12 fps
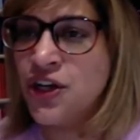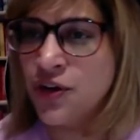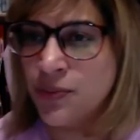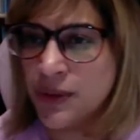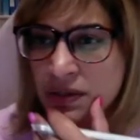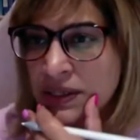
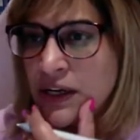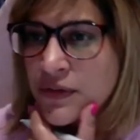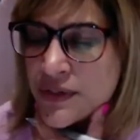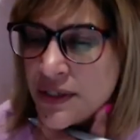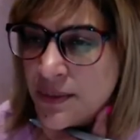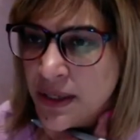because that
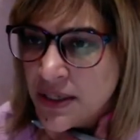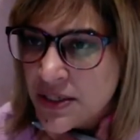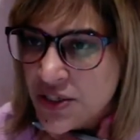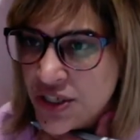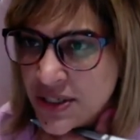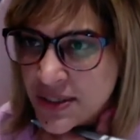obviously applies
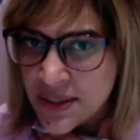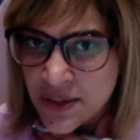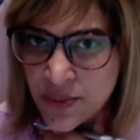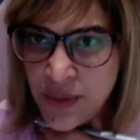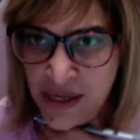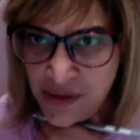to GCSE
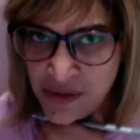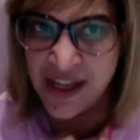as well.